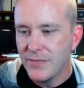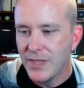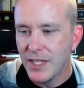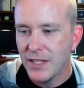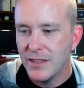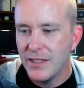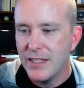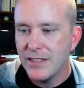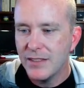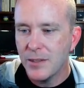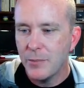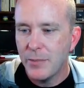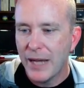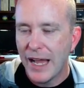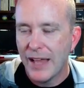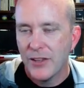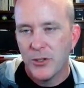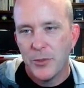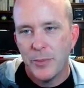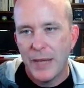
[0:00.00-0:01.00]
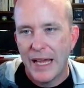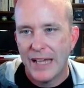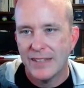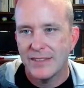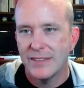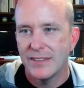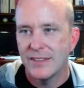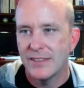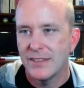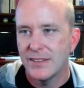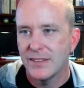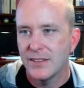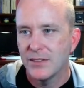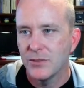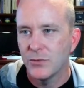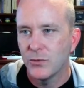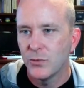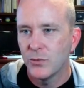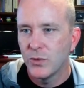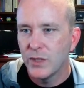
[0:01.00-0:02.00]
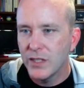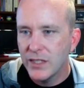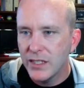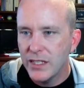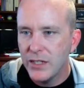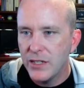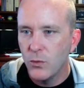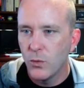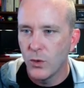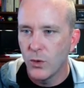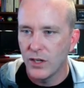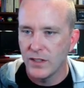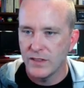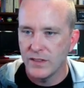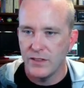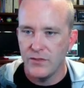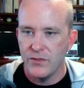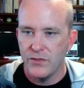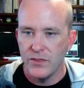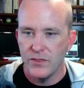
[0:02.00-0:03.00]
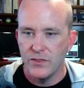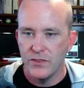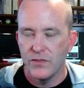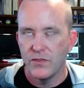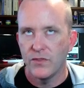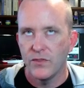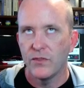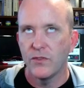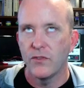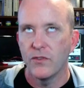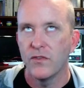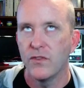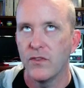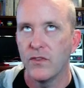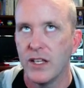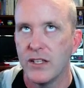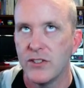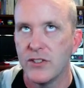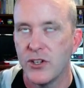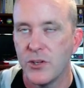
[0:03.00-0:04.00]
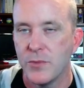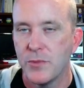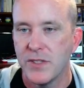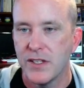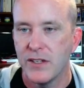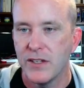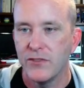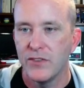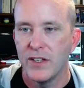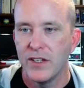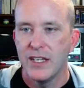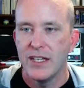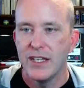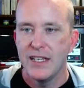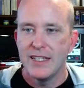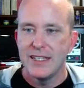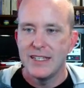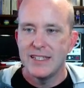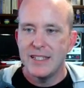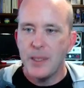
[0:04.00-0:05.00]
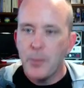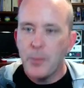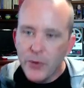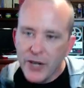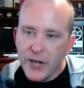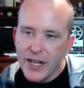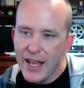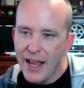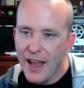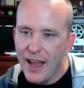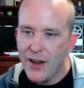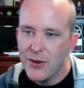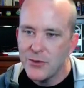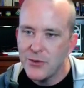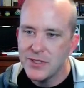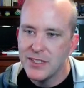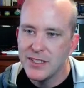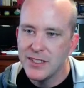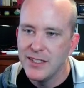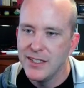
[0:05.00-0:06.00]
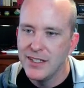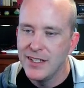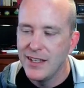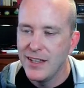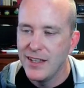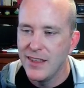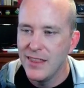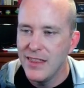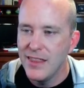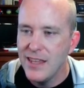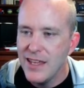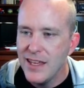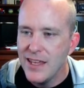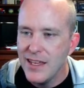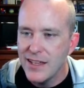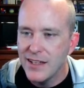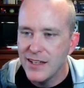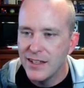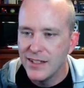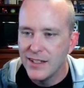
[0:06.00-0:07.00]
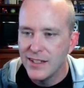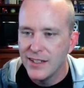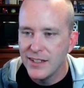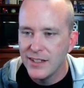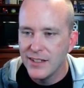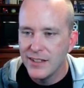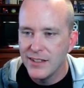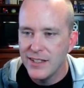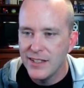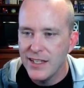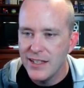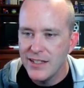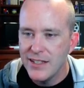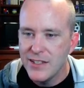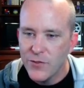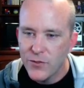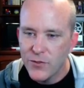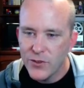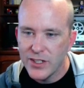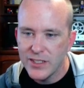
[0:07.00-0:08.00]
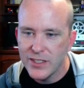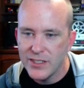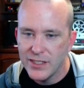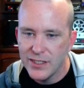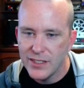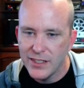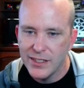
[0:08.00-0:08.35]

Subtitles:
these compiler passes really works in terms of separating out the different